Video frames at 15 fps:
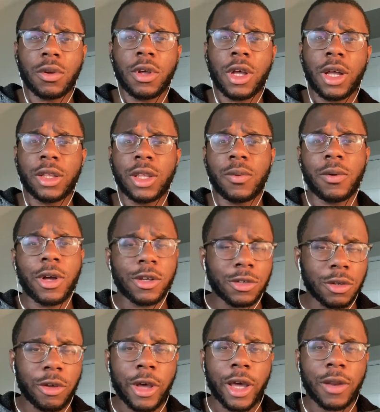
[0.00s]
content will also
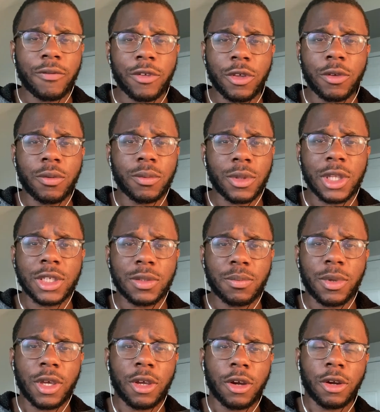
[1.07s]
go out of view and
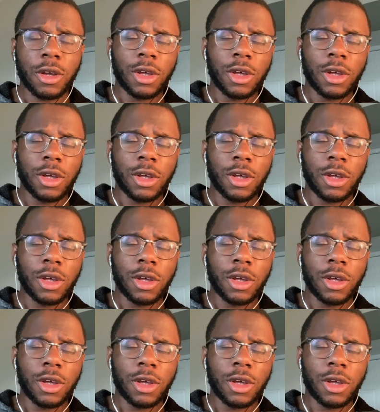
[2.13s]
disappear.